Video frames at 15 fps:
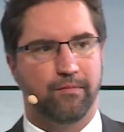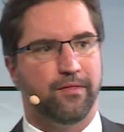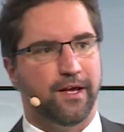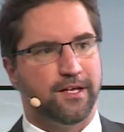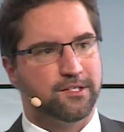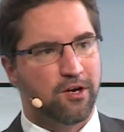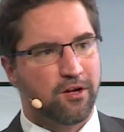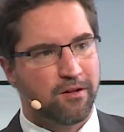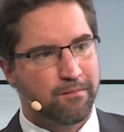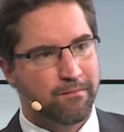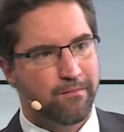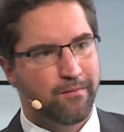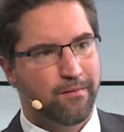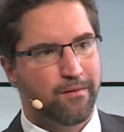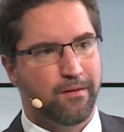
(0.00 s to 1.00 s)
That's
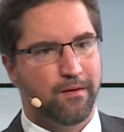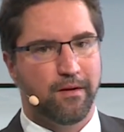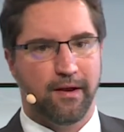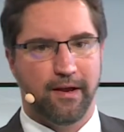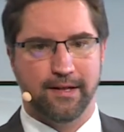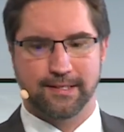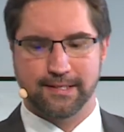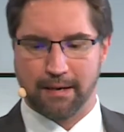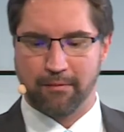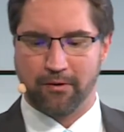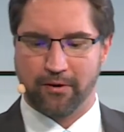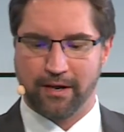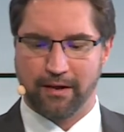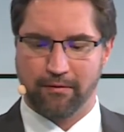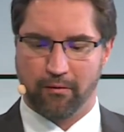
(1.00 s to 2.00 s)
all. In
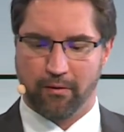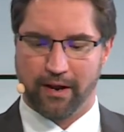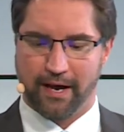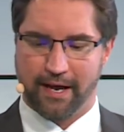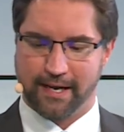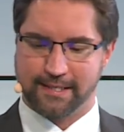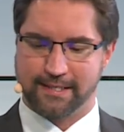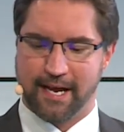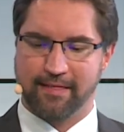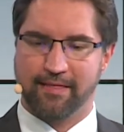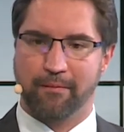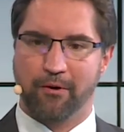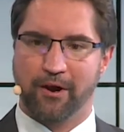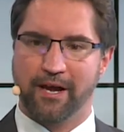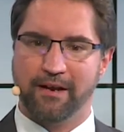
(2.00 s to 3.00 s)
summary, we want to understand
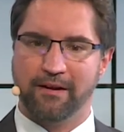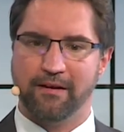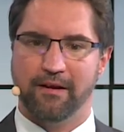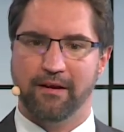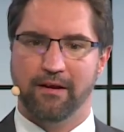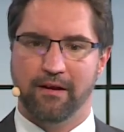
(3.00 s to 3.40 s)
the brain,